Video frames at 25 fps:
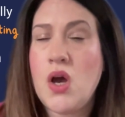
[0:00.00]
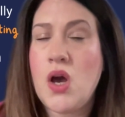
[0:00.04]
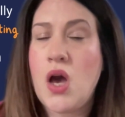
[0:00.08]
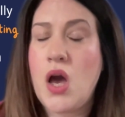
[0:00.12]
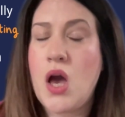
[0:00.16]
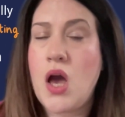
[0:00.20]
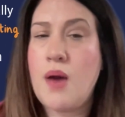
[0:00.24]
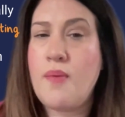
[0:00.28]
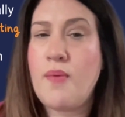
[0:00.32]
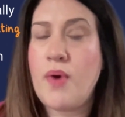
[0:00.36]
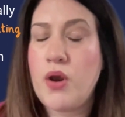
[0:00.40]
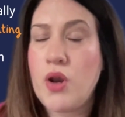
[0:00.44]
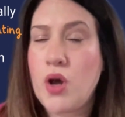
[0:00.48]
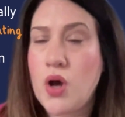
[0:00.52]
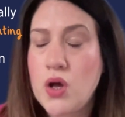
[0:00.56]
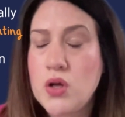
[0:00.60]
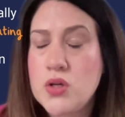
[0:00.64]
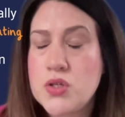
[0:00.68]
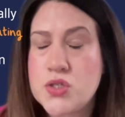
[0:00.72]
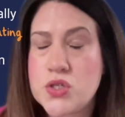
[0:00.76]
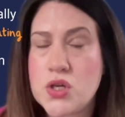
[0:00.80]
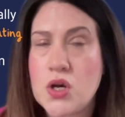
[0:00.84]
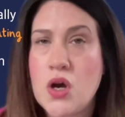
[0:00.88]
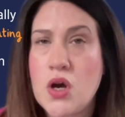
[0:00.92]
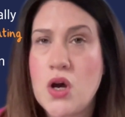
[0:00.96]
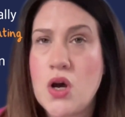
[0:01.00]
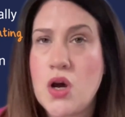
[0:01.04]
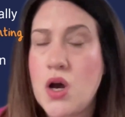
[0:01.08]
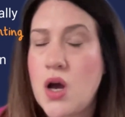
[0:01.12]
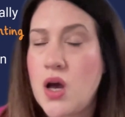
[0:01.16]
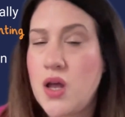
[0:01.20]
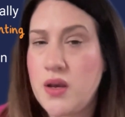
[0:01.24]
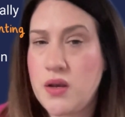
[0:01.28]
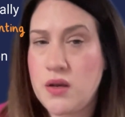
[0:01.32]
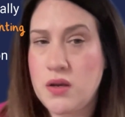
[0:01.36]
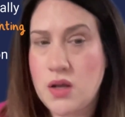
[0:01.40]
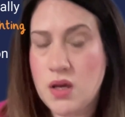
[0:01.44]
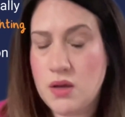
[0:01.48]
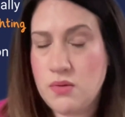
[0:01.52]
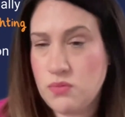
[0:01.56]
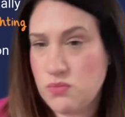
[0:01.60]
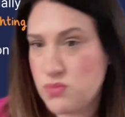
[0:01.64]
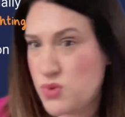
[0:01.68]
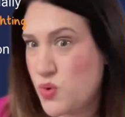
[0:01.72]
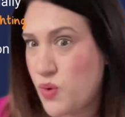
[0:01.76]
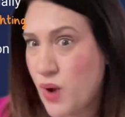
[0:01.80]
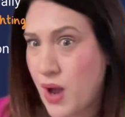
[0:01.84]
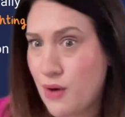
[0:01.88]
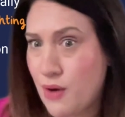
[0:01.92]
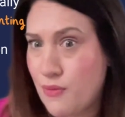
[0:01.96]
and also, and
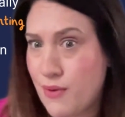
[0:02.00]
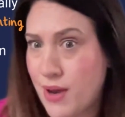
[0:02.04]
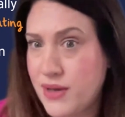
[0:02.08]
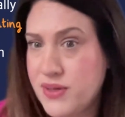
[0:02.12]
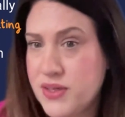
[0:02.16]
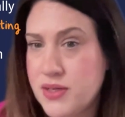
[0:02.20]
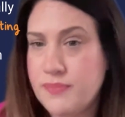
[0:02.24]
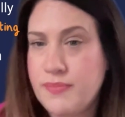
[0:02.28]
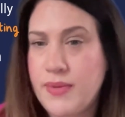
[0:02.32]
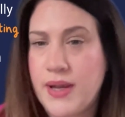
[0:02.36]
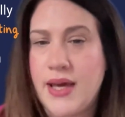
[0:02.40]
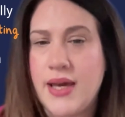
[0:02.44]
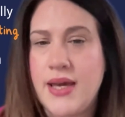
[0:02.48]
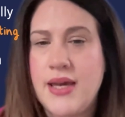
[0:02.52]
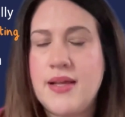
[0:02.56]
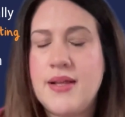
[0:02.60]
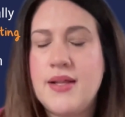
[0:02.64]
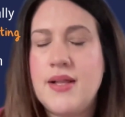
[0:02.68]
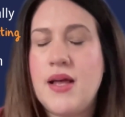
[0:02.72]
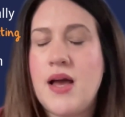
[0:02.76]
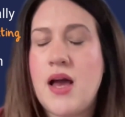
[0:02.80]
quite randomly,